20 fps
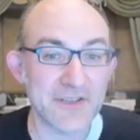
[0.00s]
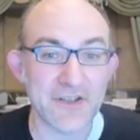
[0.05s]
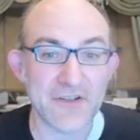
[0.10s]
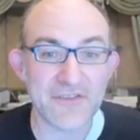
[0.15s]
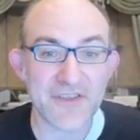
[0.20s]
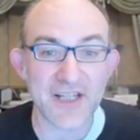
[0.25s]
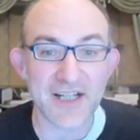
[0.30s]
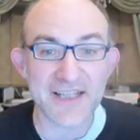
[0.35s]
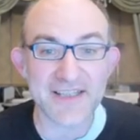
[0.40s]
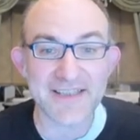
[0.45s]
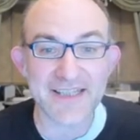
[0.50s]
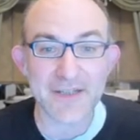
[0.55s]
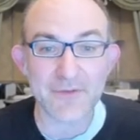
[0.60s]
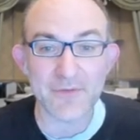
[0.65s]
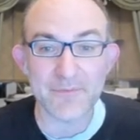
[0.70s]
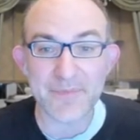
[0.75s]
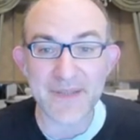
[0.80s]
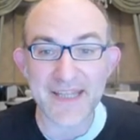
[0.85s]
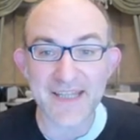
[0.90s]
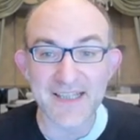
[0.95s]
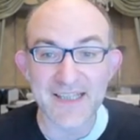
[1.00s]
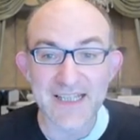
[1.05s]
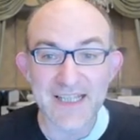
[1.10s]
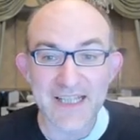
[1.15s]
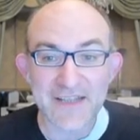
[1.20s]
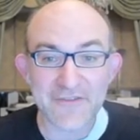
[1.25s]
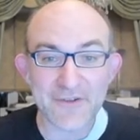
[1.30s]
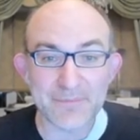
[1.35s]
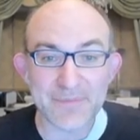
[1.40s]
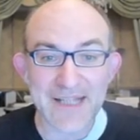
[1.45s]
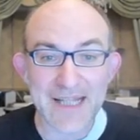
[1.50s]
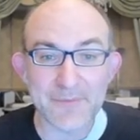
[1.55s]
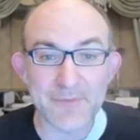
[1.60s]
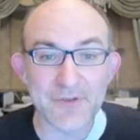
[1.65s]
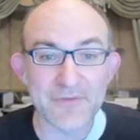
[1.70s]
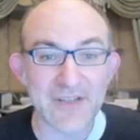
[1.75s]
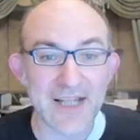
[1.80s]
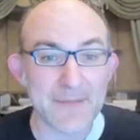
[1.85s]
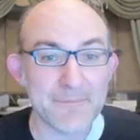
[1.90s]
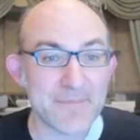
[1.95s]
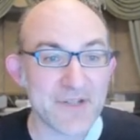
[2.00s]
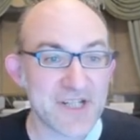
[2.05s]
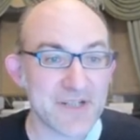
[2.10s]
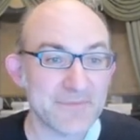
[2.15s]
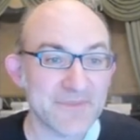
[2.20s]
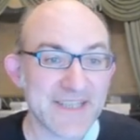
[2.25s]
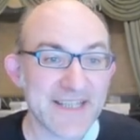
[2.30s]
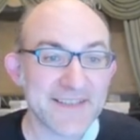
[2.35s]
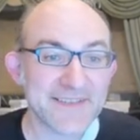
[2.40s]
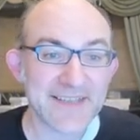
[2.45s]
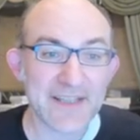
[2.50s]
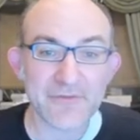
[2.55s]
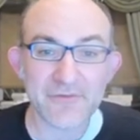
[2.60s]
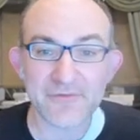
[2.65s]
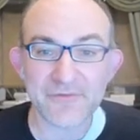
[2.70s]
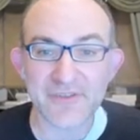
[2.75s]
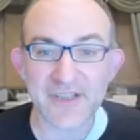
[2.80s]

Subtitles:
you know, the idea would be if you play a move like bishop d7,